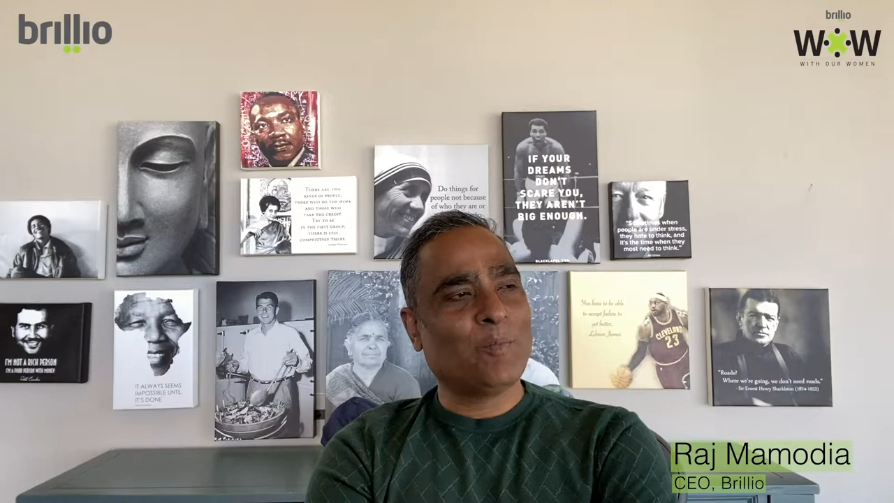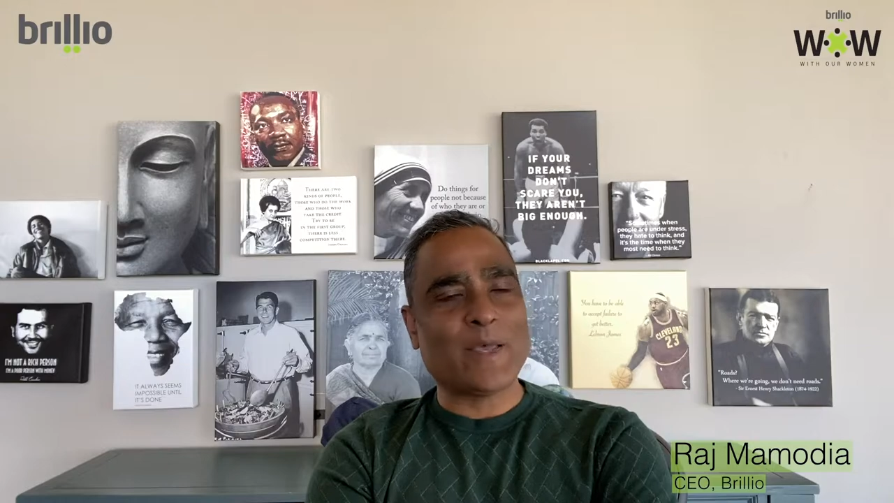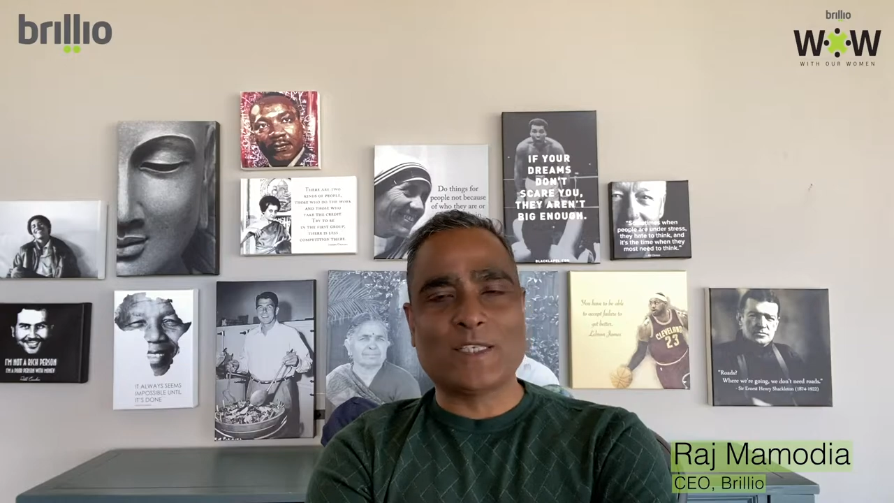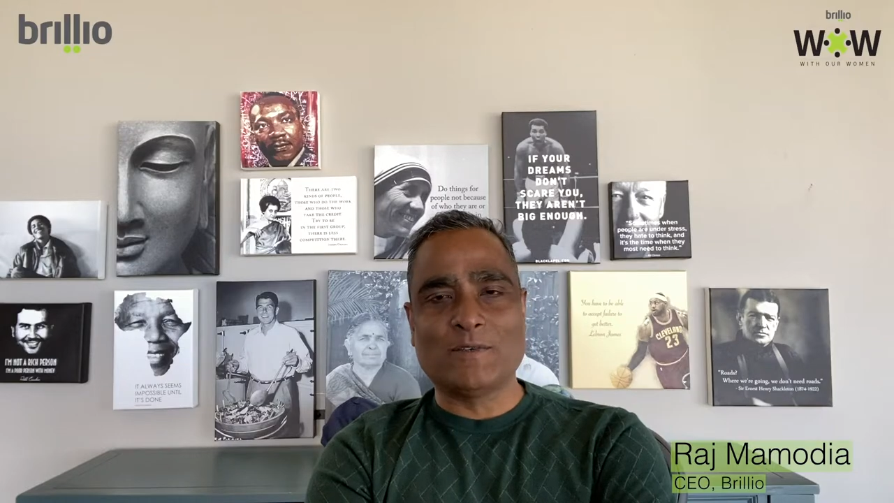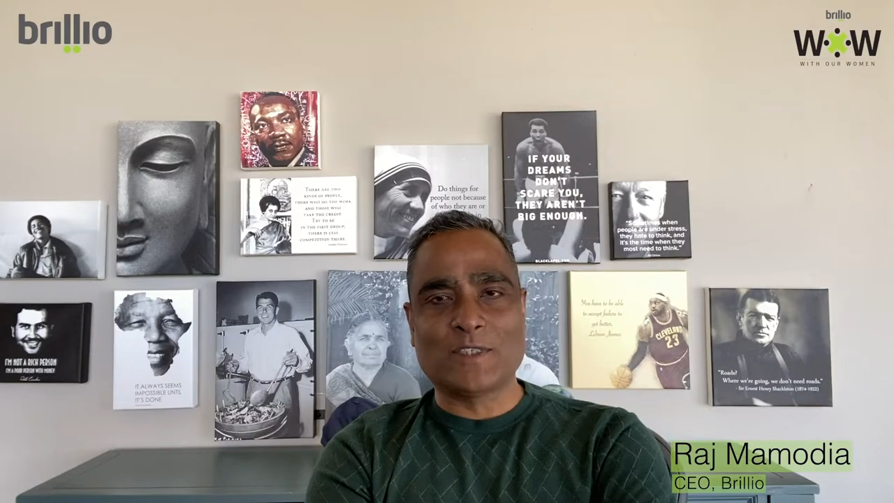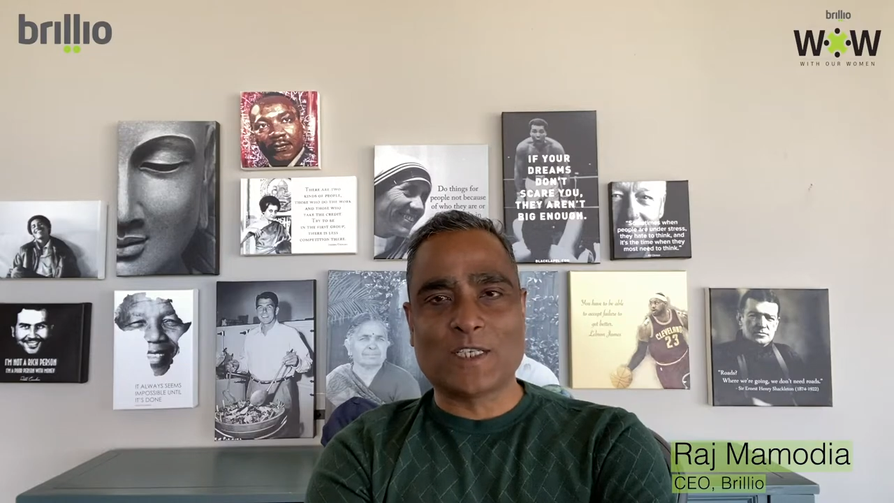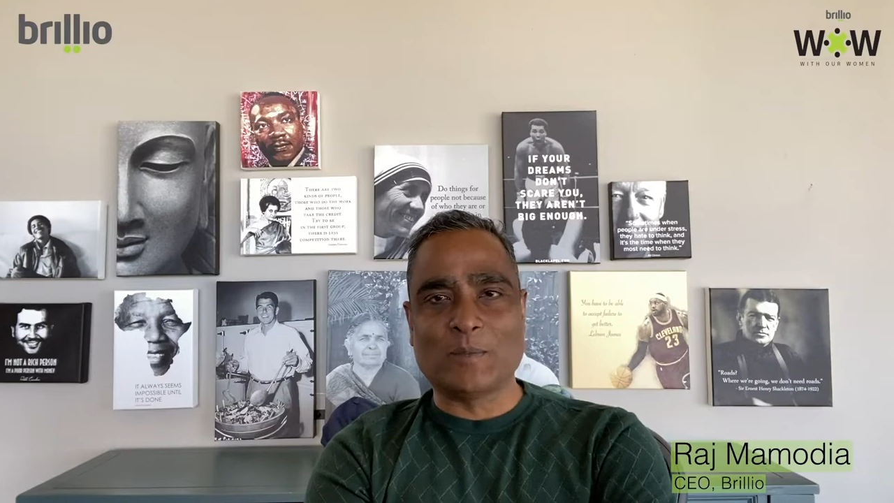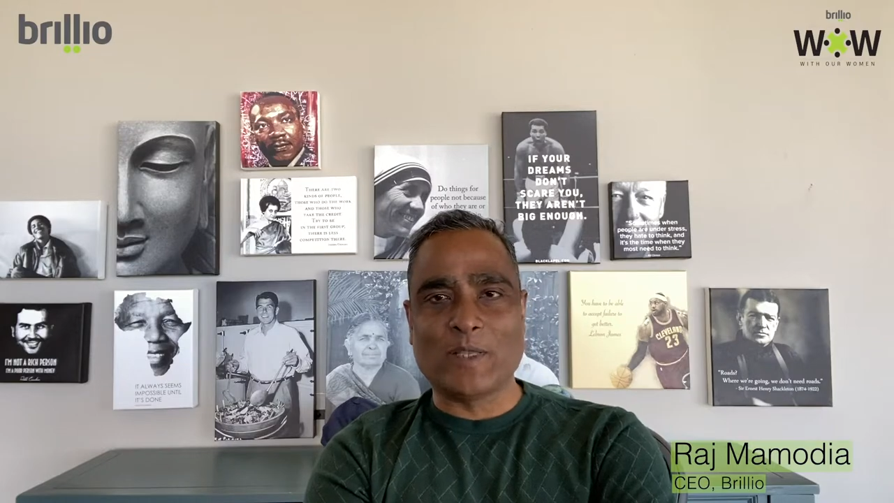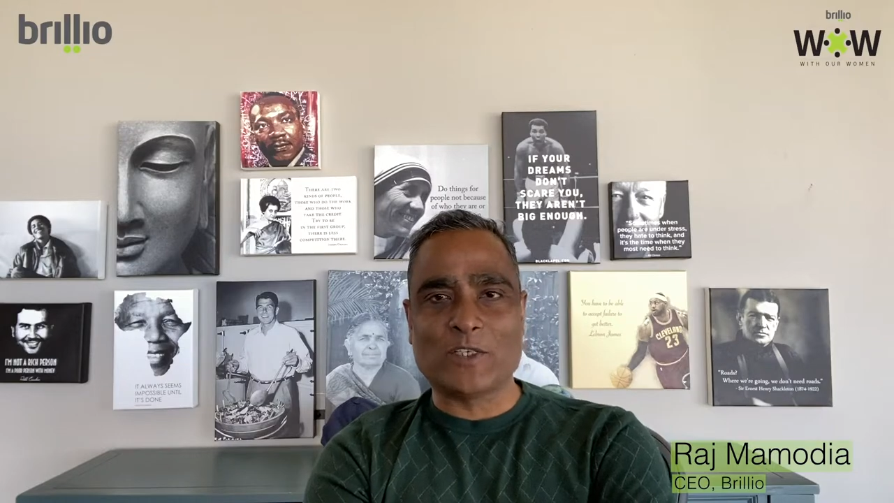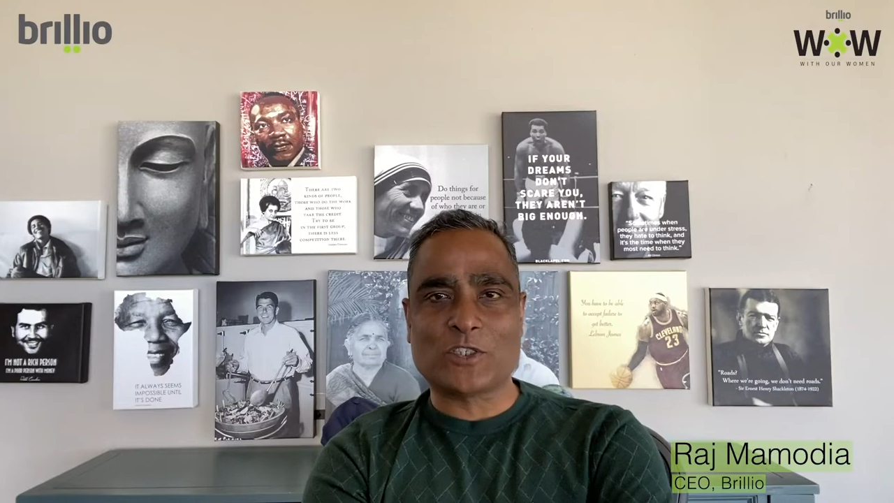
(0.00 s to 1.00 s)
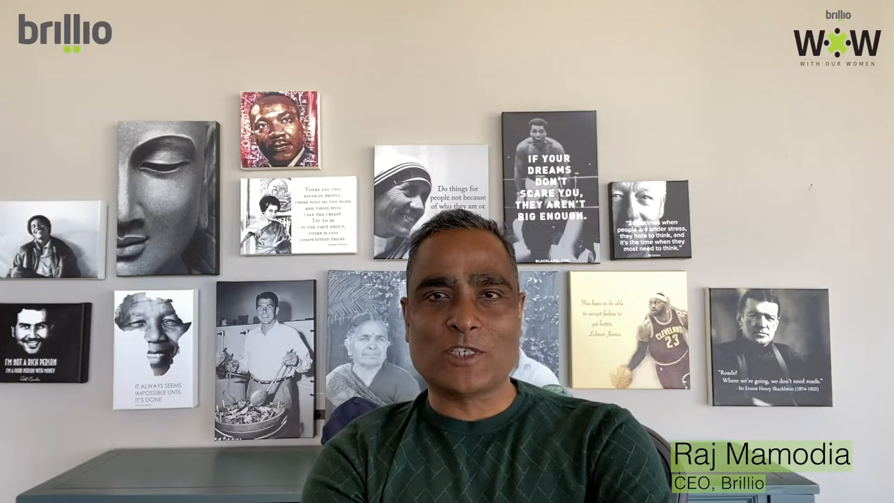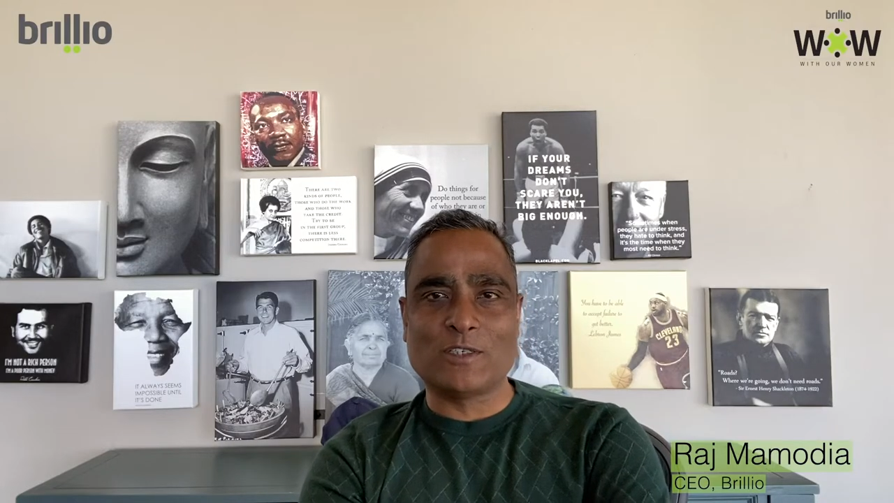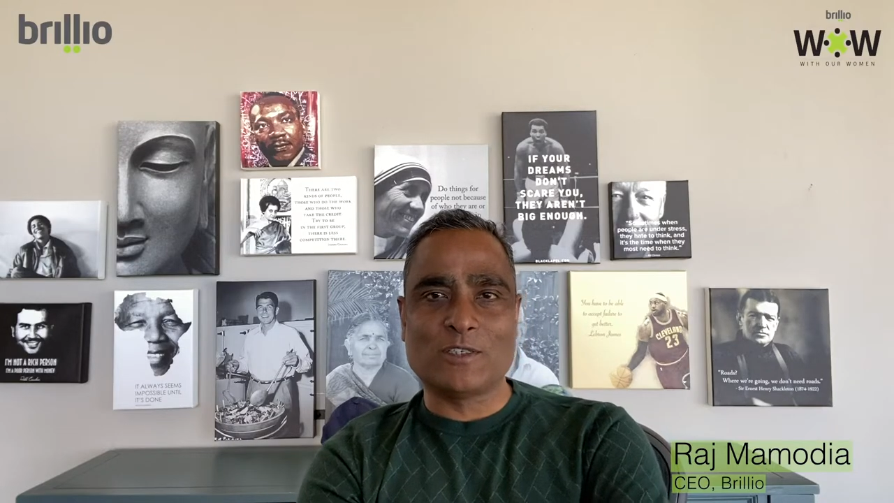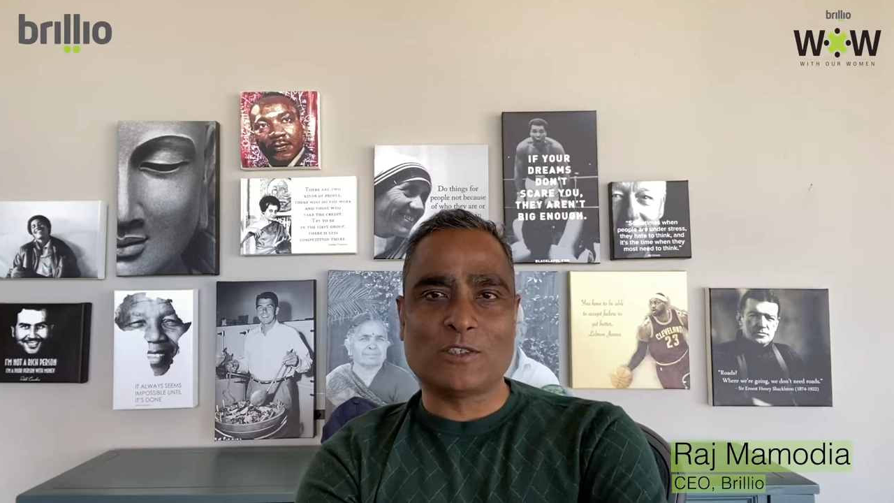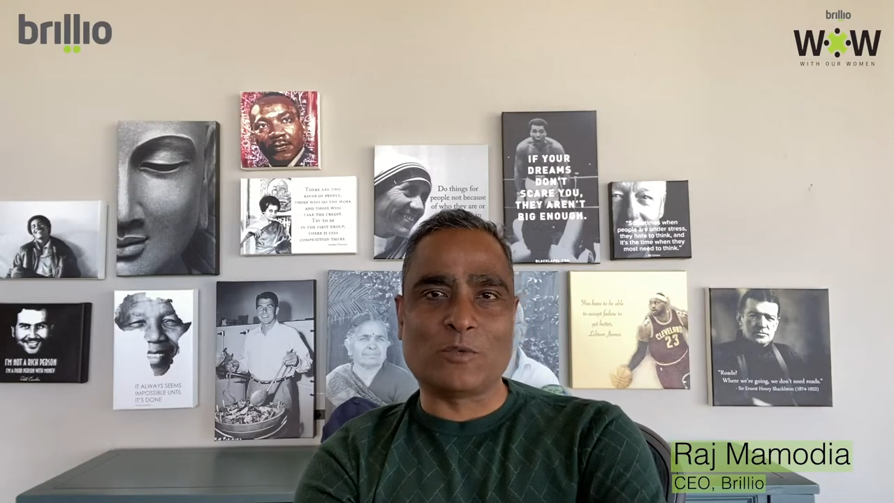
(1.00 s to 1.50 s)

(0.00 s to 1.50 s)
passive discrimination,